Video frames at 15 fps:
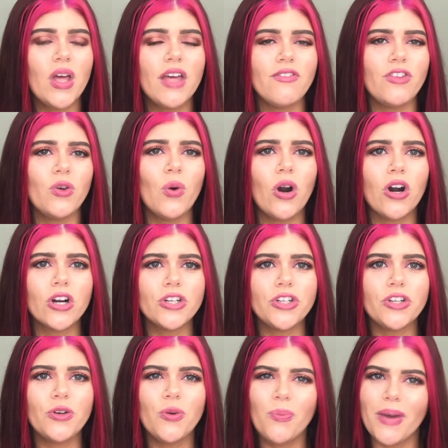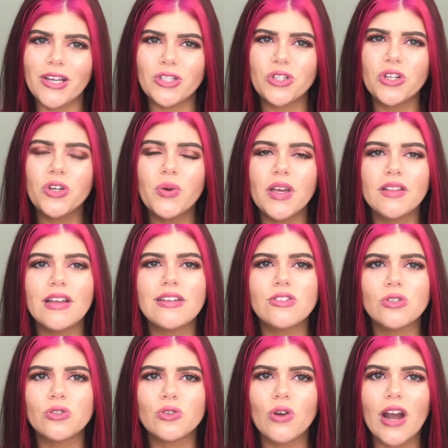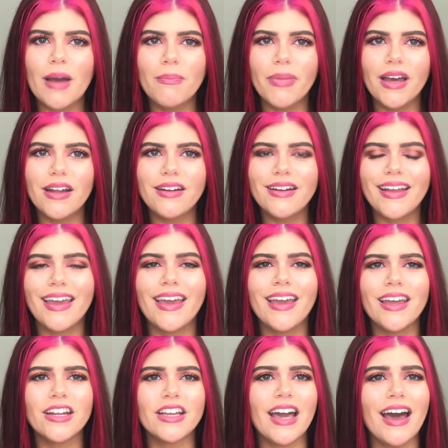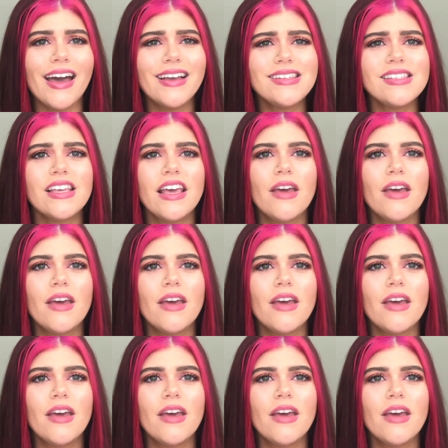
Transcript: If you are new, make sure you hit that subscribe button, and guys,